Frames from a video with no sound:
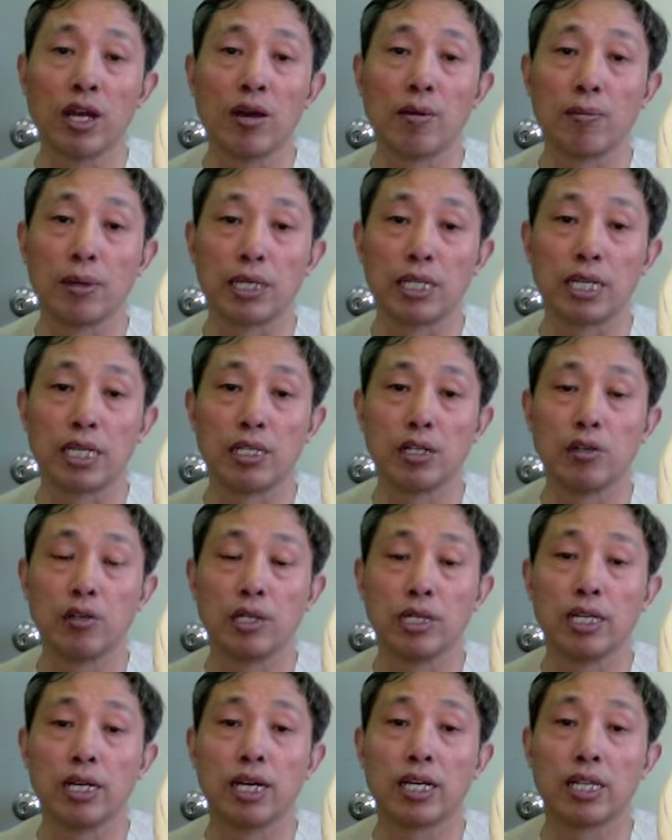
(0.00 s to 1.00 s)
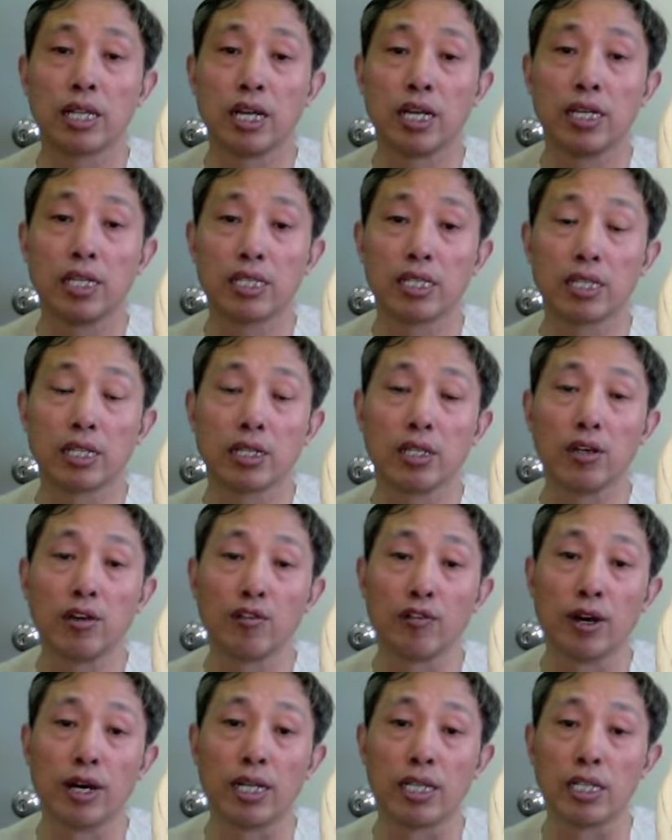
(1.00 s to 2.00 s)
But you need, at least you
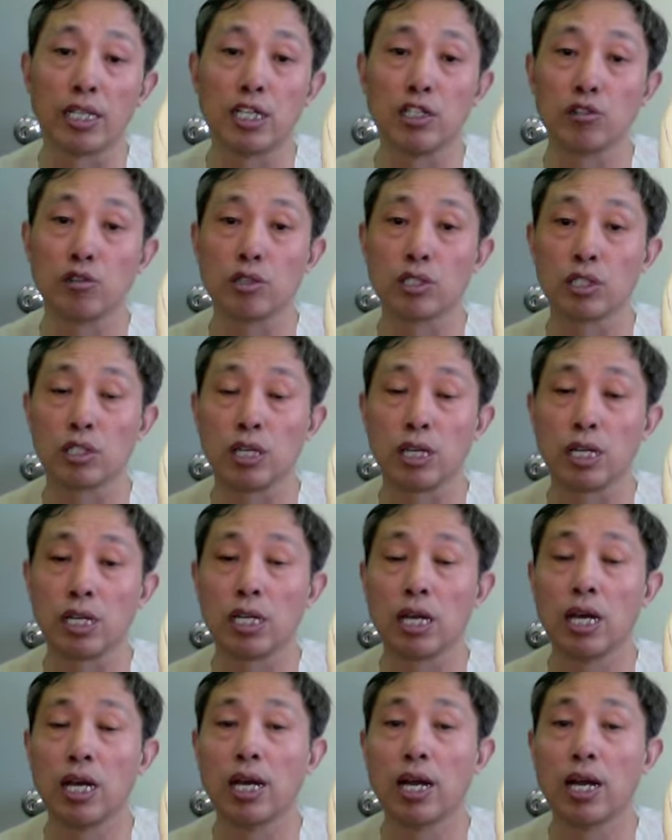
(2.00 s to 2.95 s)
find interesting,